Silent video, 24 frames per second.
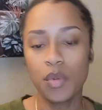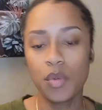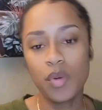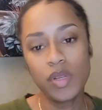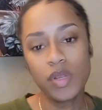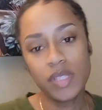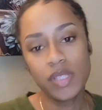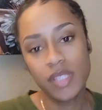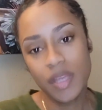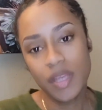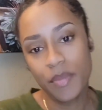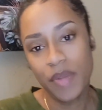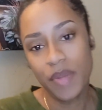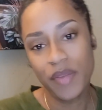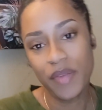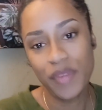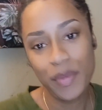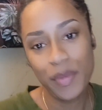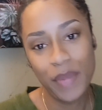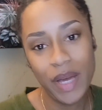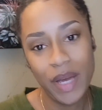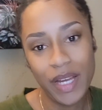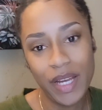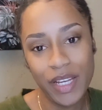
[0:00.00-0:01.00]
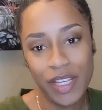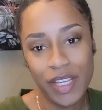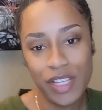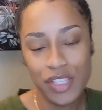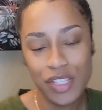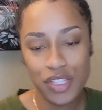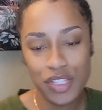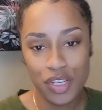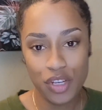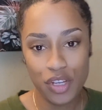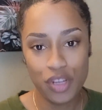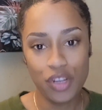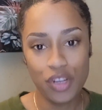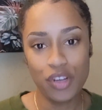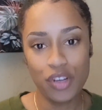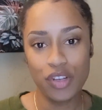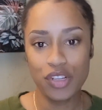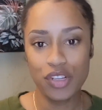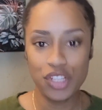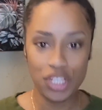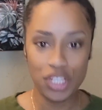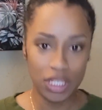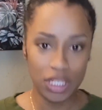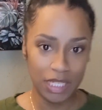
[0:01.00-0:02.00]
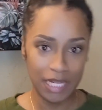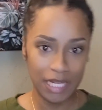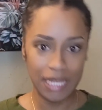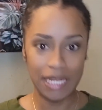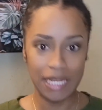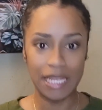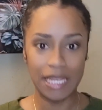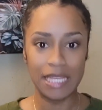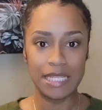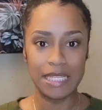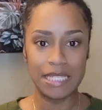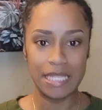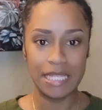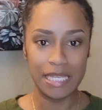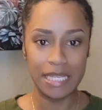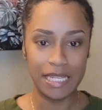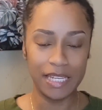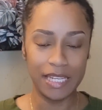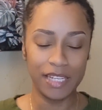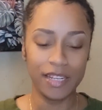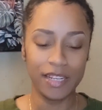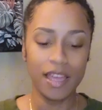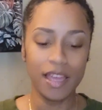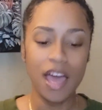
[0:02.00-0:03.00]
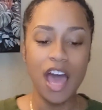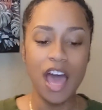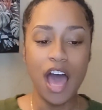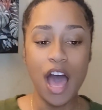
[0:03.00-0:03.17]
What's up, everybody? It's your girl Jillian A. Dean.